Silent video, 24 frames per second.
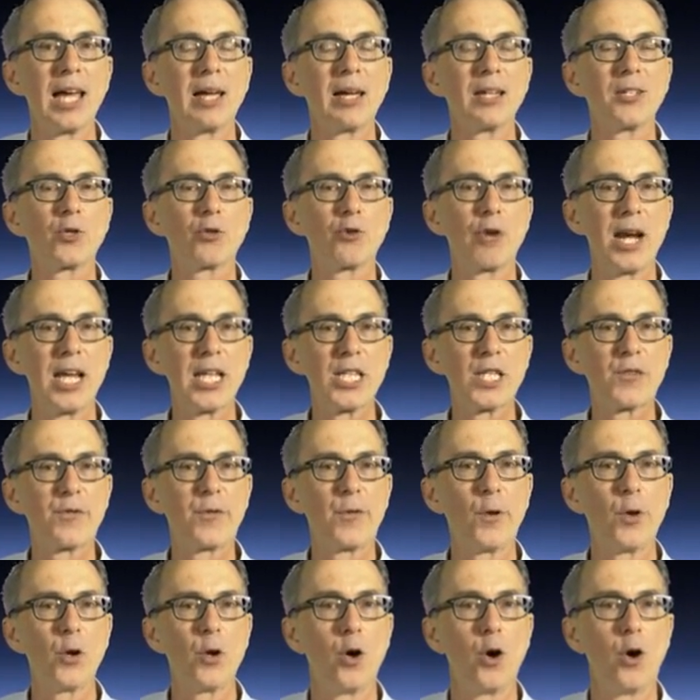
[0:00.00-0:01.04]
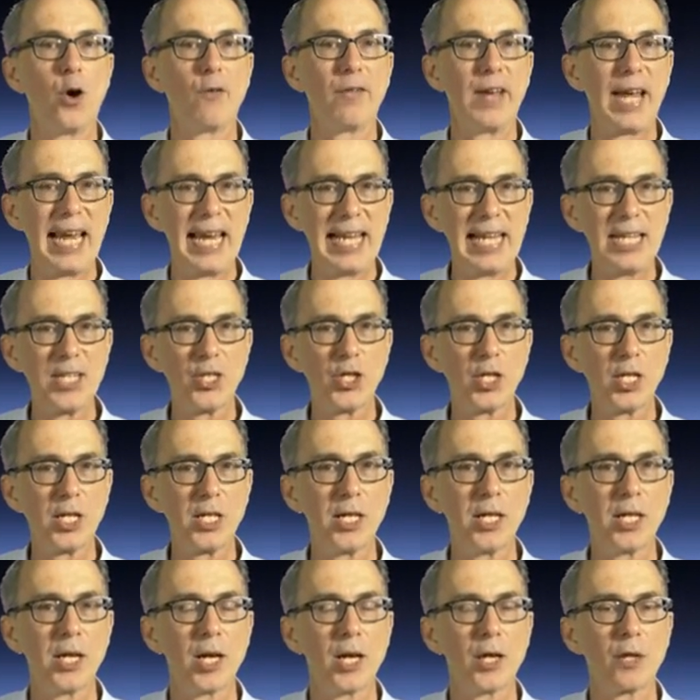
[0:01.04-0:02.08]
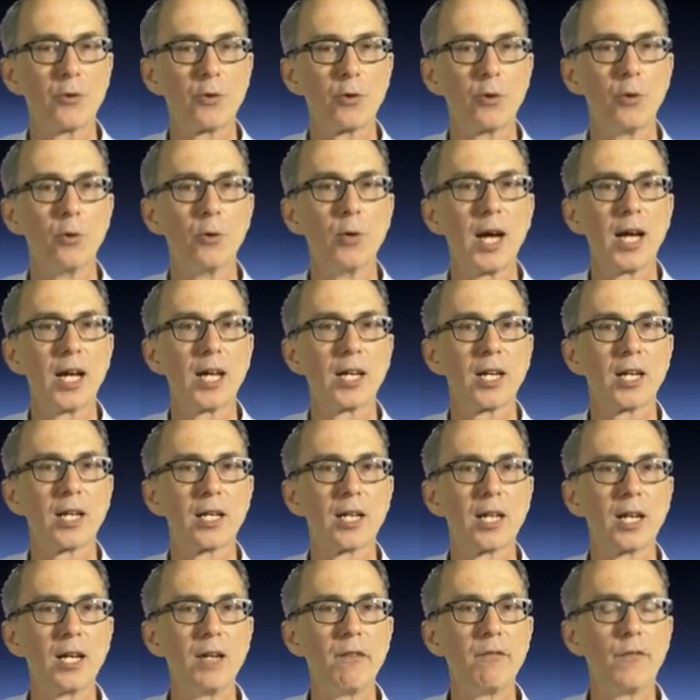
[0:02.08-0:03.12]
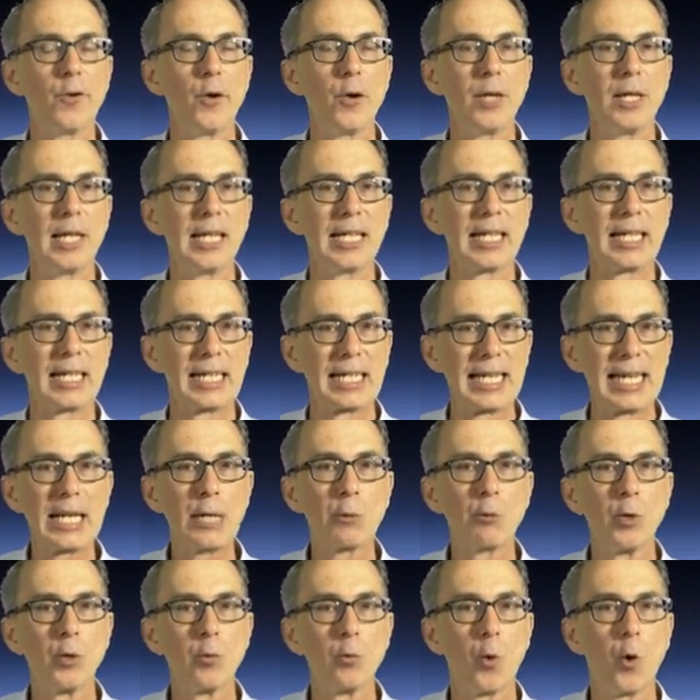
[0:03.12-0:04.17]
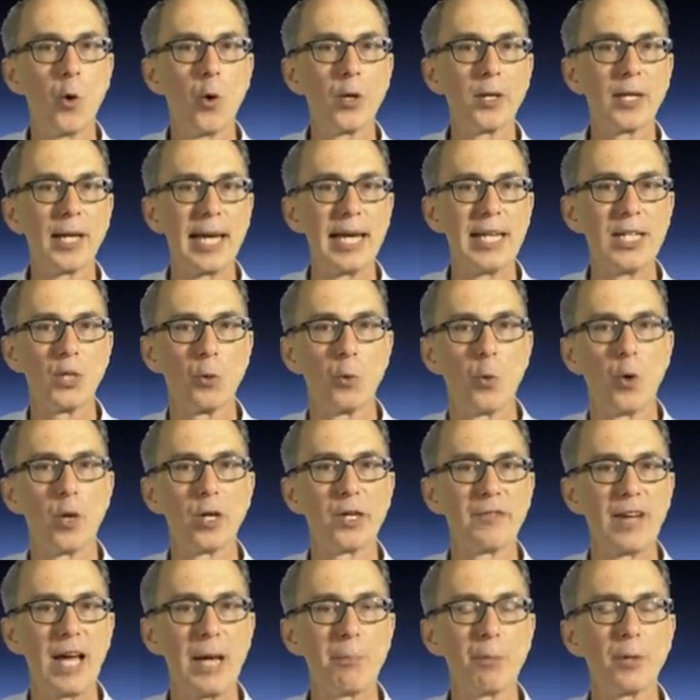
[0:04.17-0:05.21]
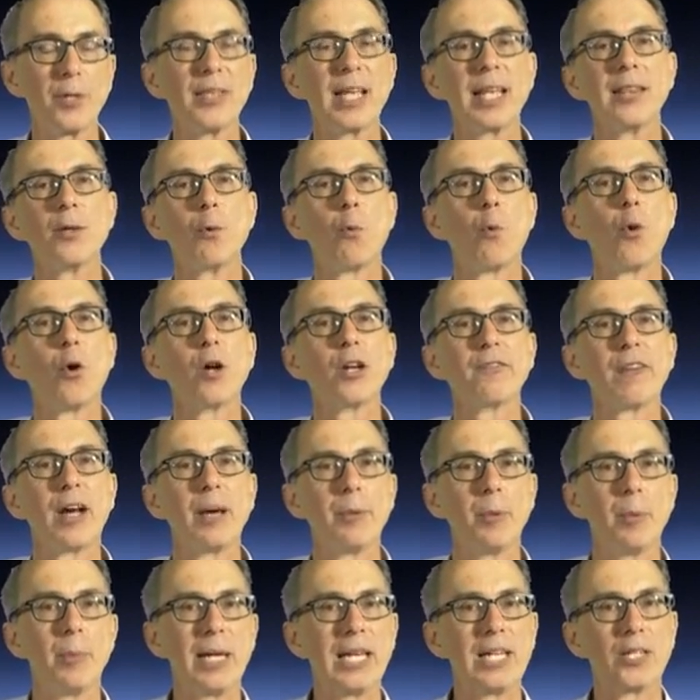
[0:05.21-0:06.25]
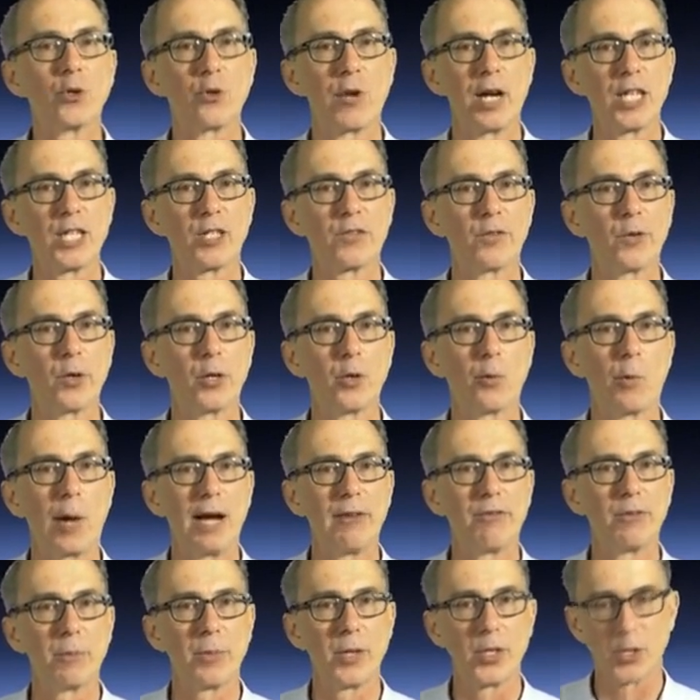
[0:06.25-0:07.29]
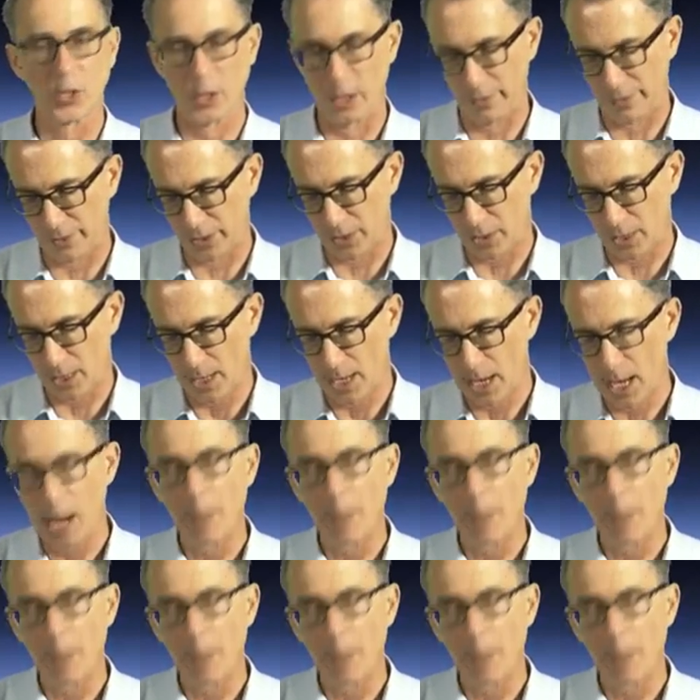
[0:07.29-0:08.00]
transfer of energy through converting liquid water into water vapor, and then the water vapor being transferred away from the surface.